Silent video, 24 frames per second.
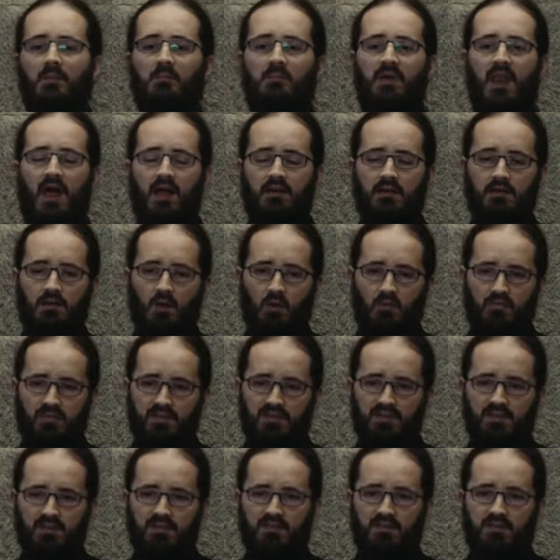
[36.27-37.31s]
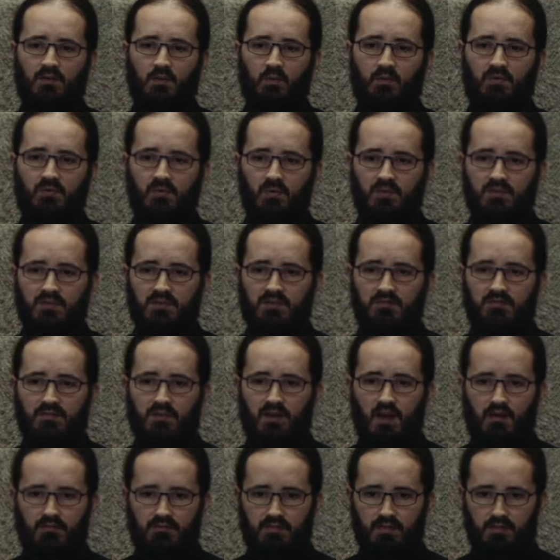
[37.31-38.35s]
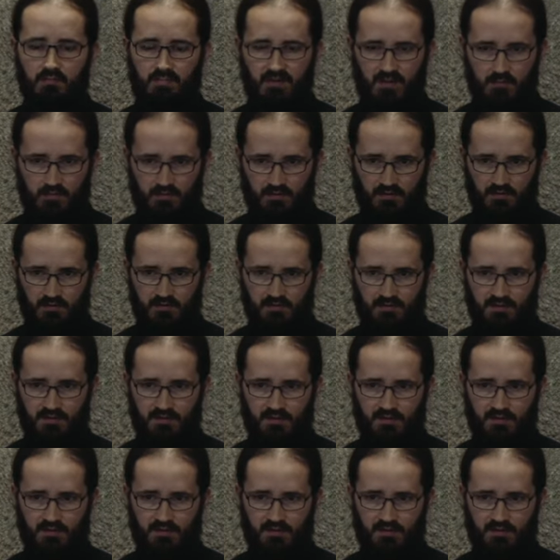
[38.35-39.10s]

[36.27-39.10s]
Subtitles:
planning officers and all sorts of lovely people.